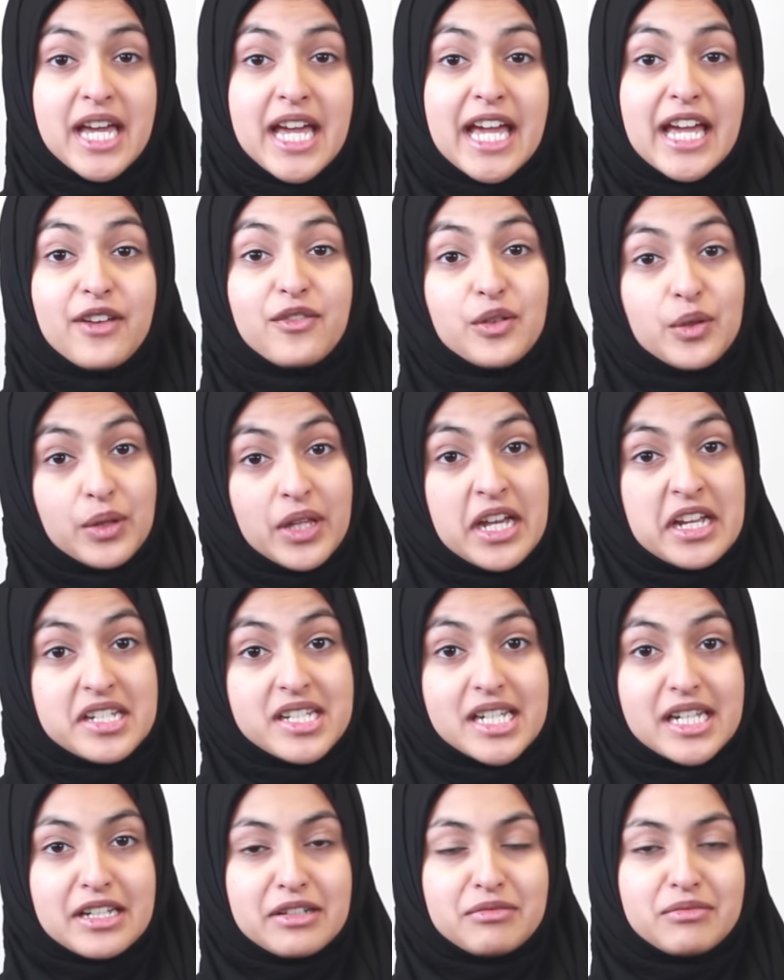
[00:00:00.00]
If you liked
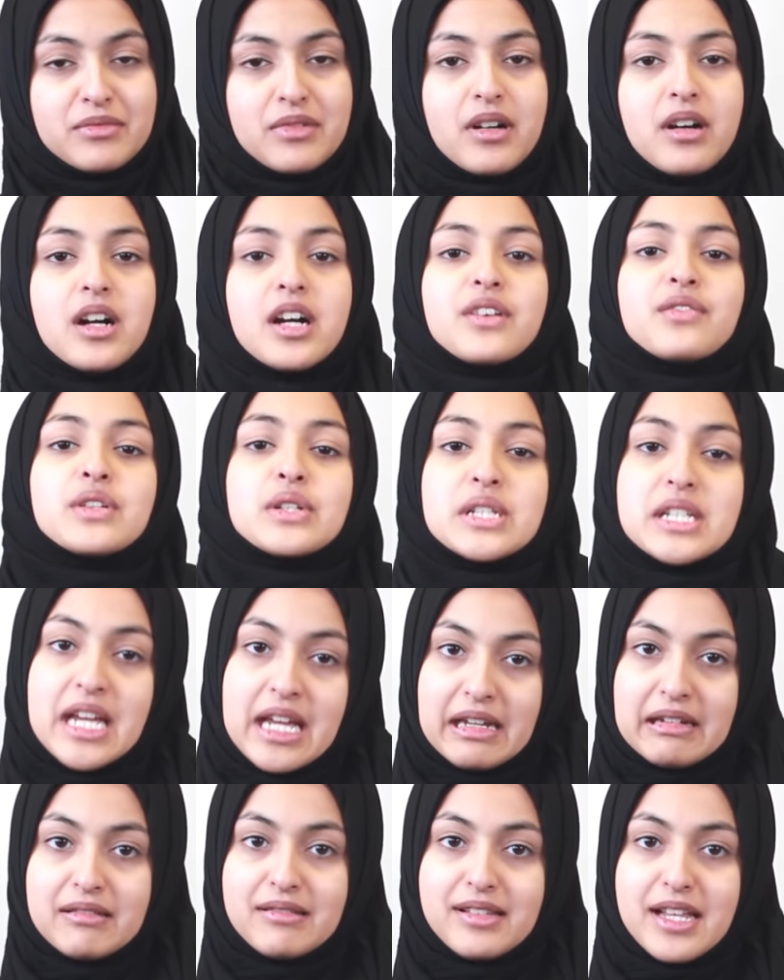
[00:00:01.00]
it, or if you
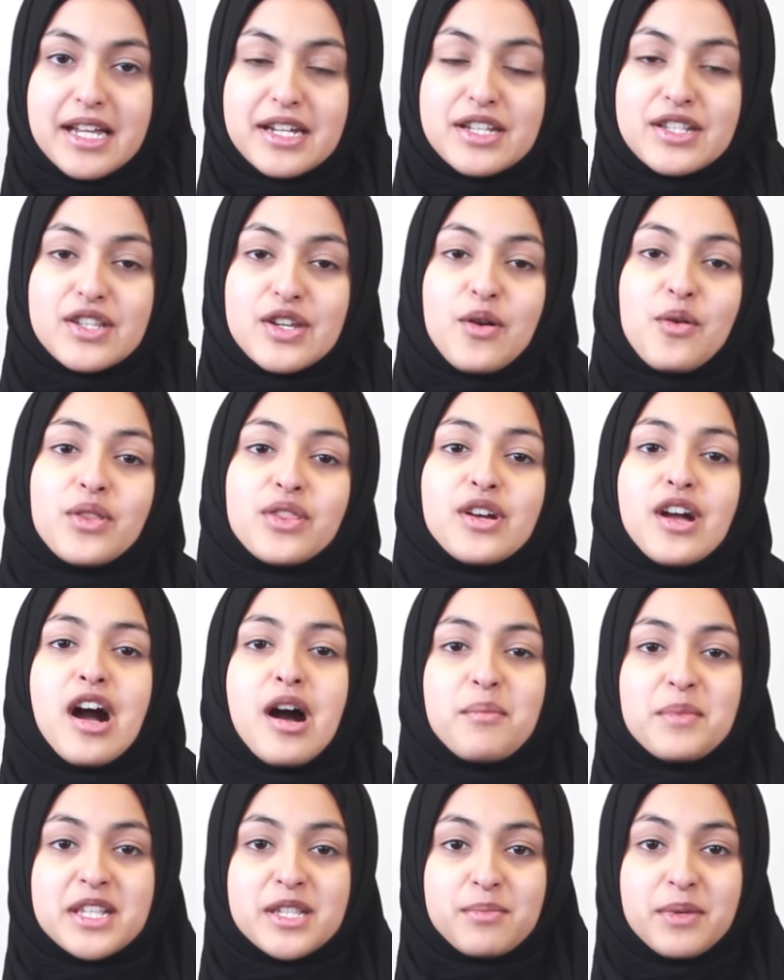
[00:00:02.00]
didn't, let us know in the
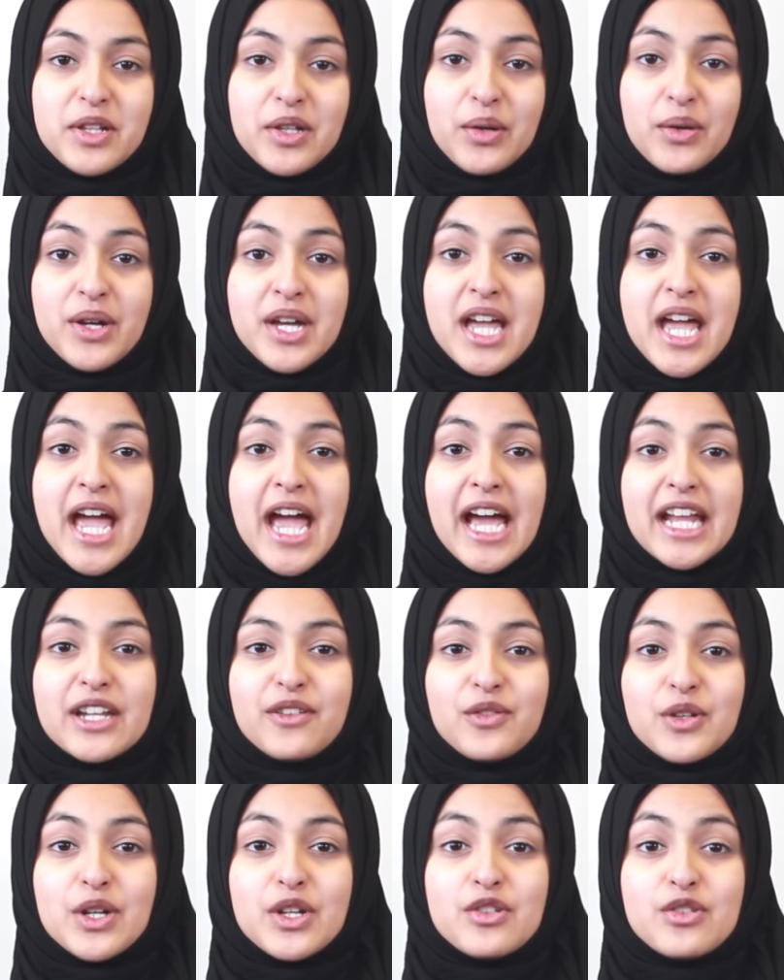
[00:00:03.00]
comments below. And
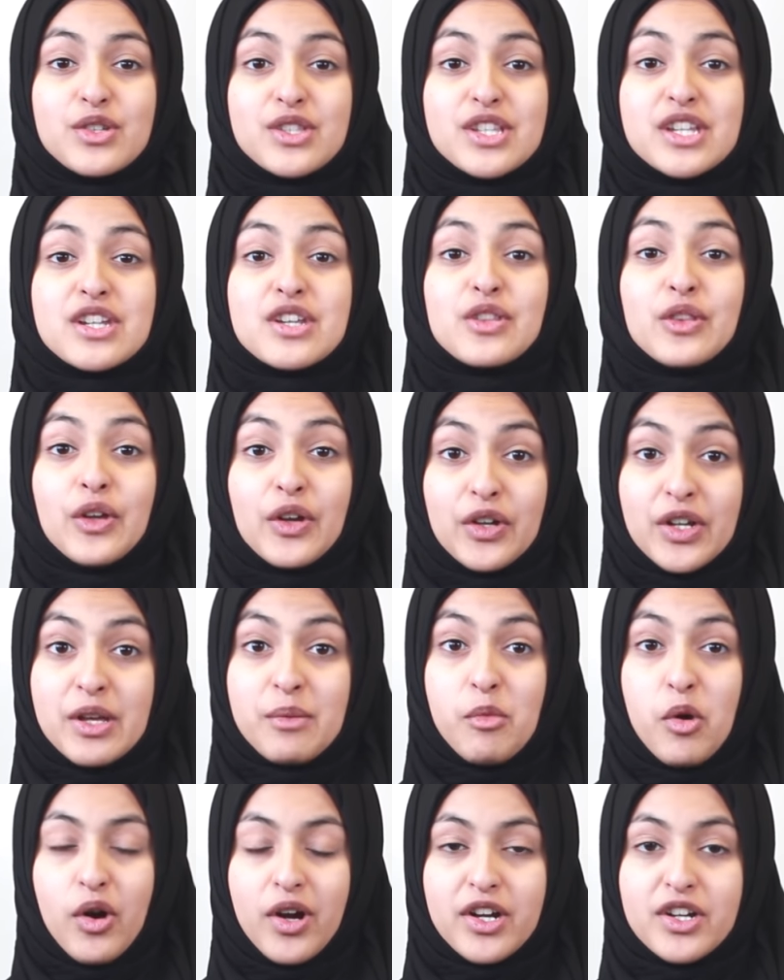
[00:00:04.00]
if you're interested in learning
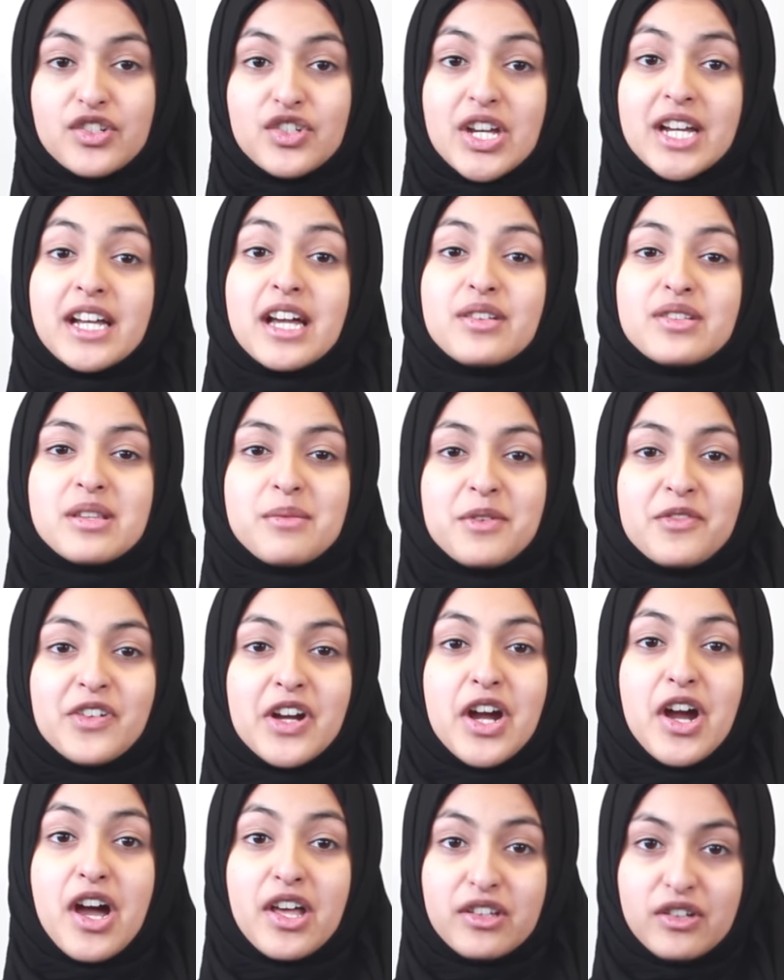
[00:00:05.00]
more, check out some of
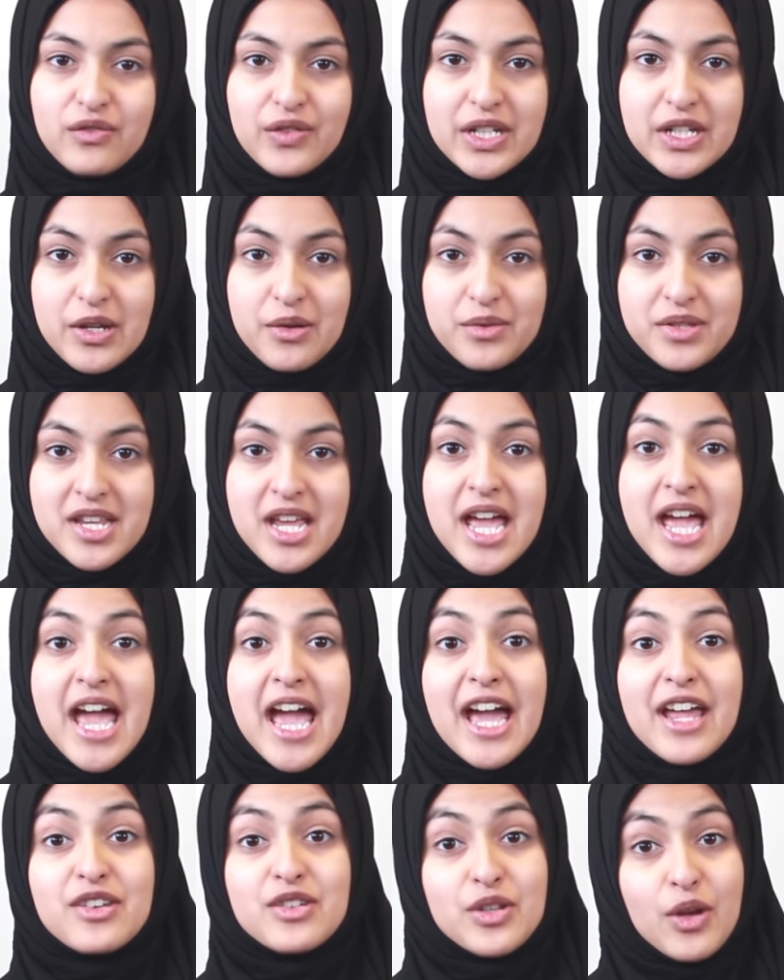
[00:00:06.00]
our other videos.
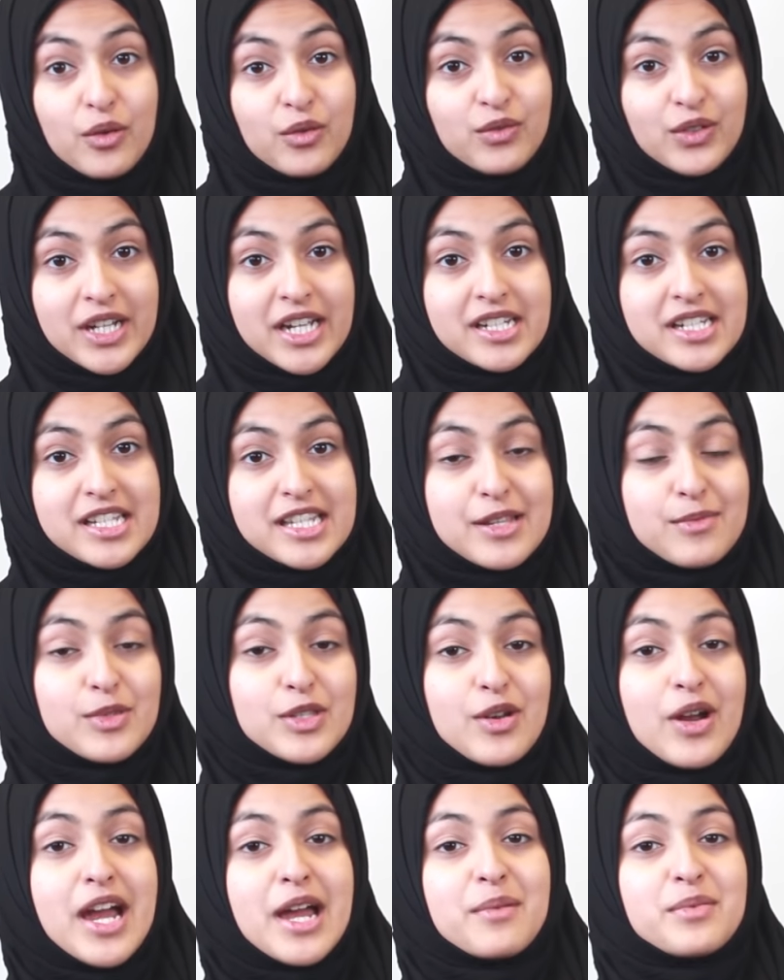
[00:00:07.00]
And don't forget to
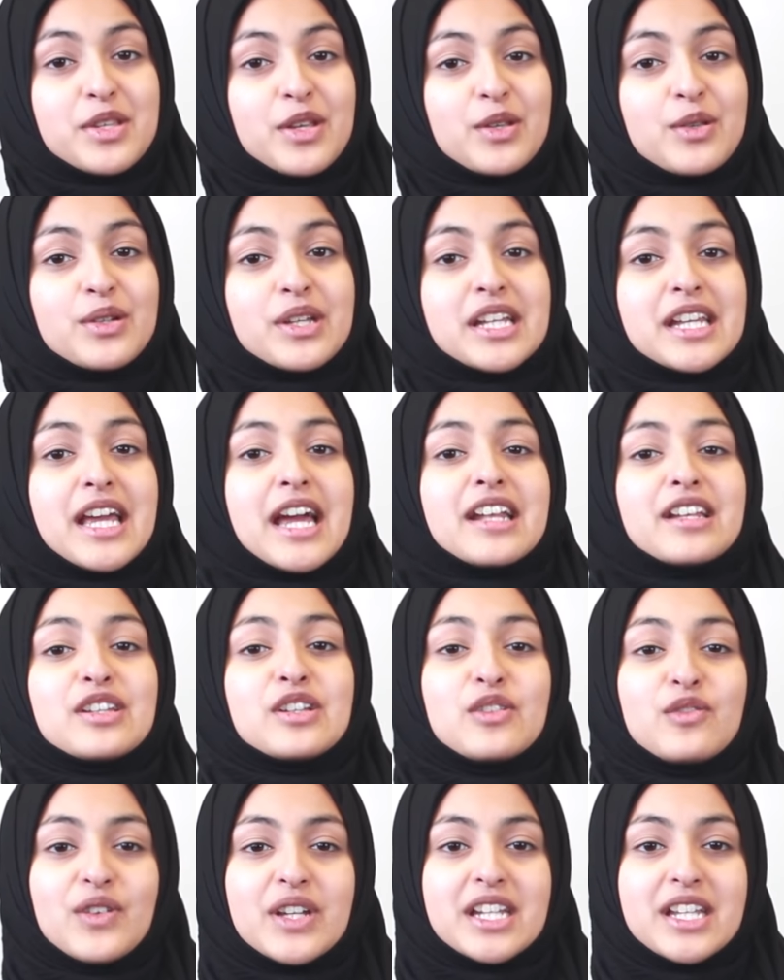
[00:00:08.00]
subscribe so you can get
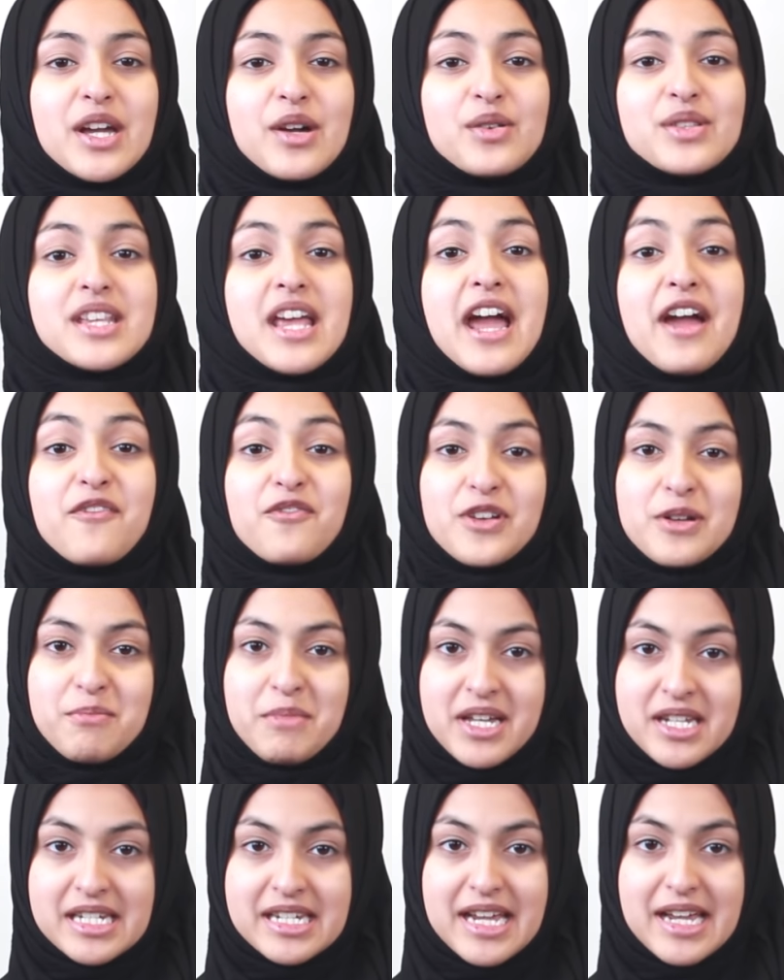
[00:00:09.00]
new videos every
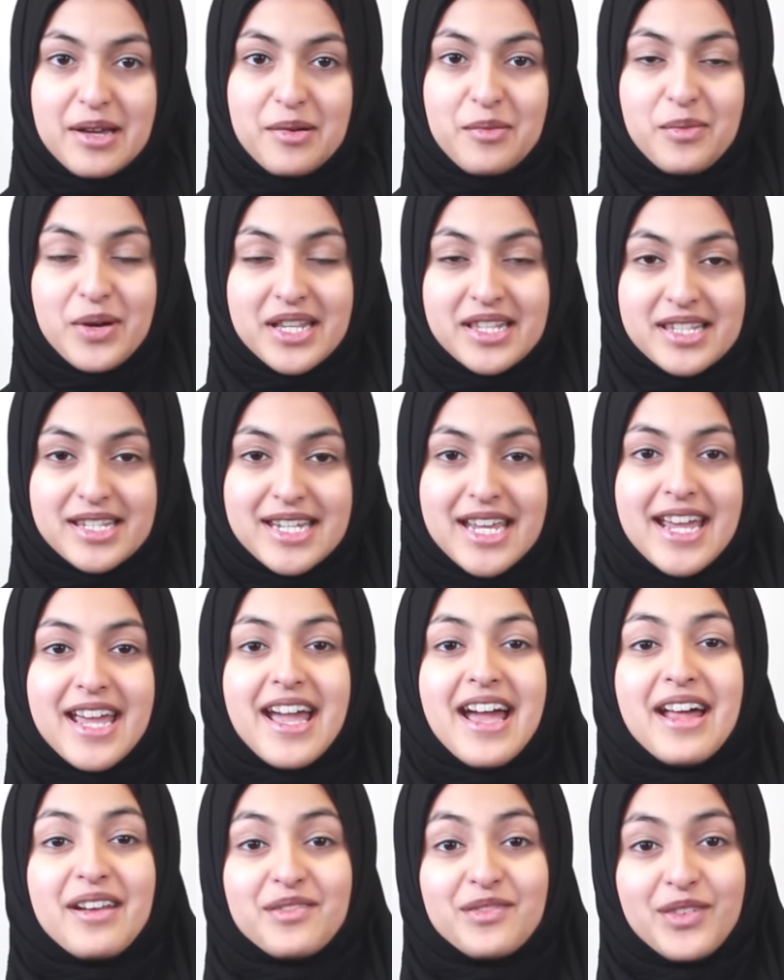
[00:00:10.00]
Monday, Wednesday,
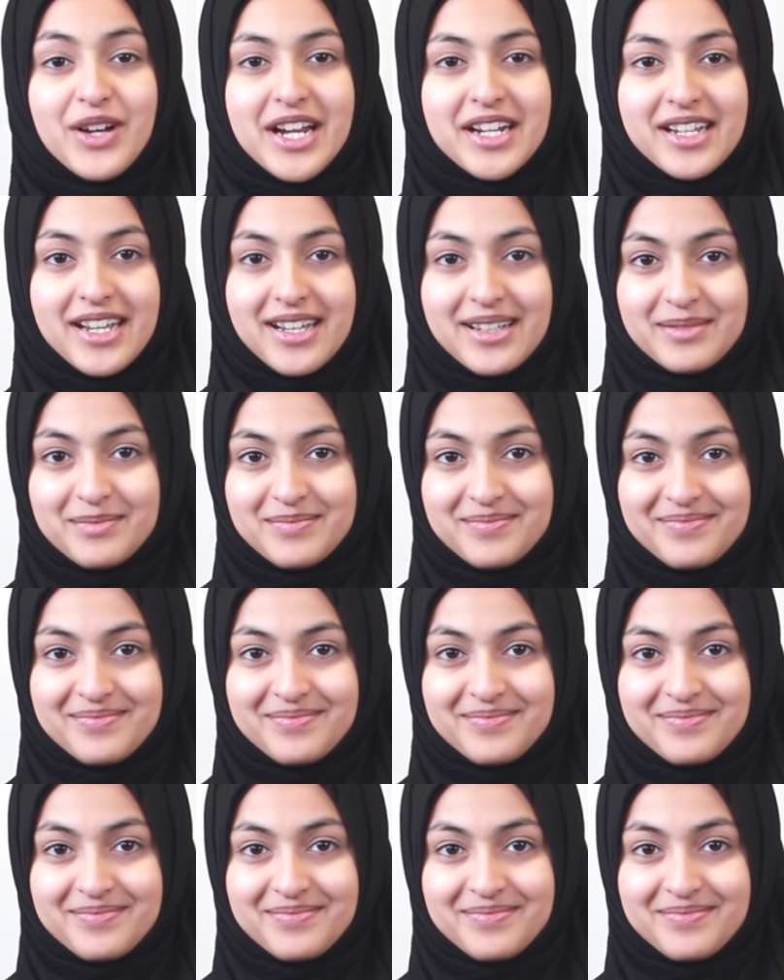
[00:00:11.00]
and Friday.